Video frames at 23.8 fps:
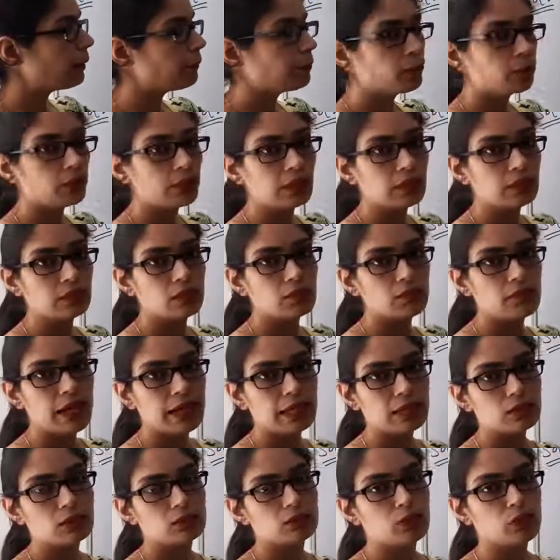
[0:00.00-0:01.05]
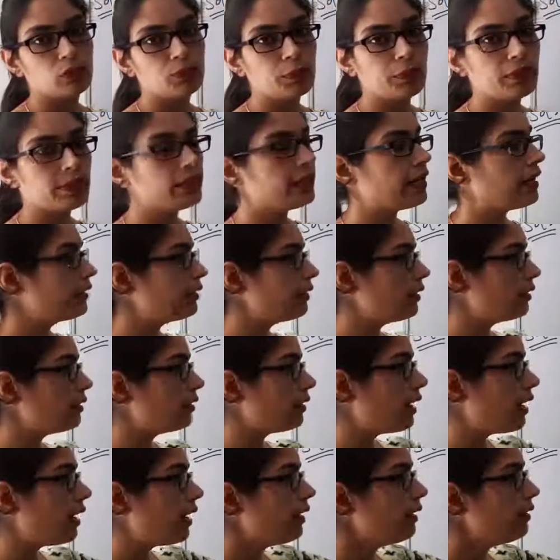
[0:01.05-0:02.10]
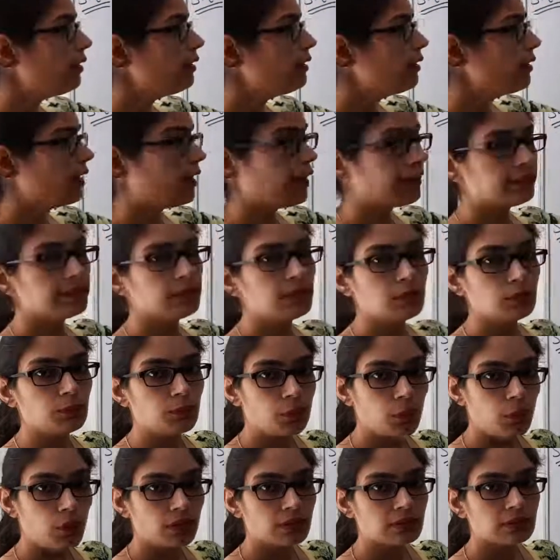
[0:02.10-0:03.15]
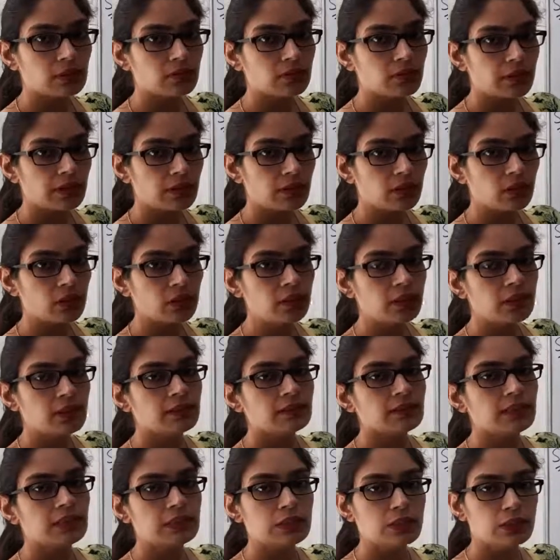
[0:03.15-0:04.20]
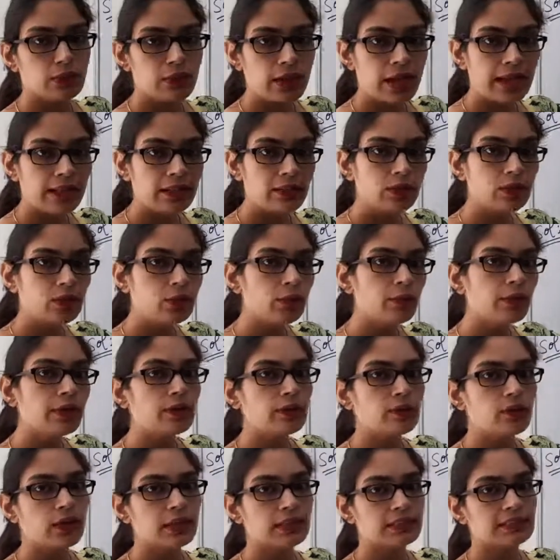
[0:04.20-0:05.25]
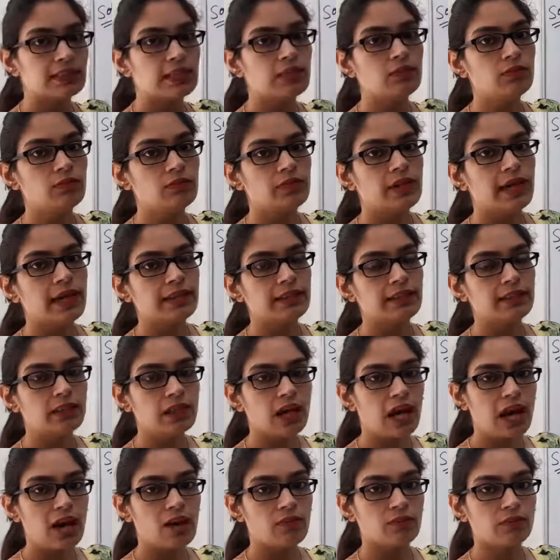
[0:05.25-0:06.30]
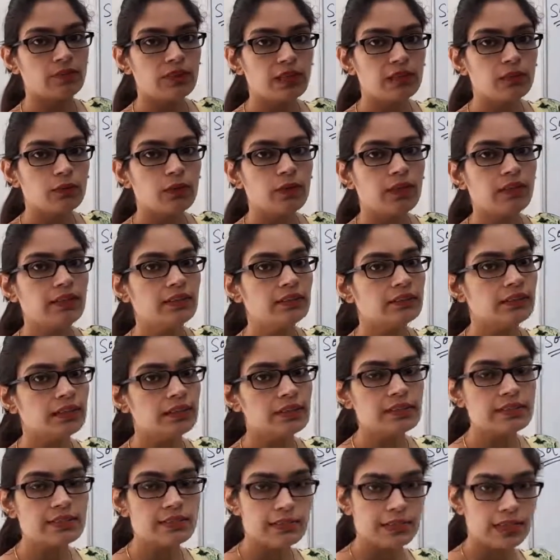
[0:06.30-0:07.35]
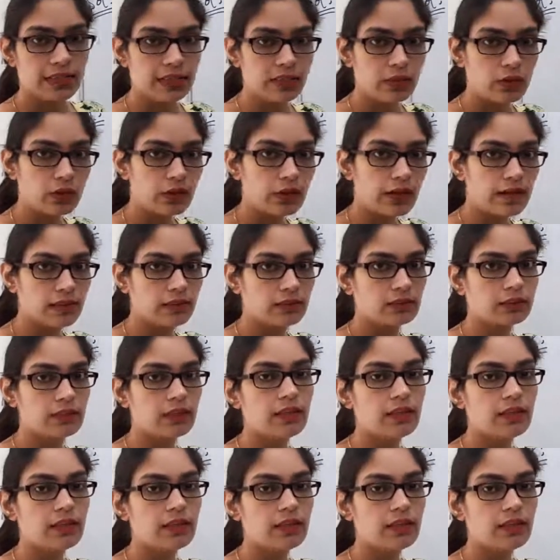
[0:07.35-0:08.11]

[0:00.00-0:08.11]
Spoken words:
putting the values of P, N and R, and just pause the video. Just try to do it yourself, and then after doing, just check your answer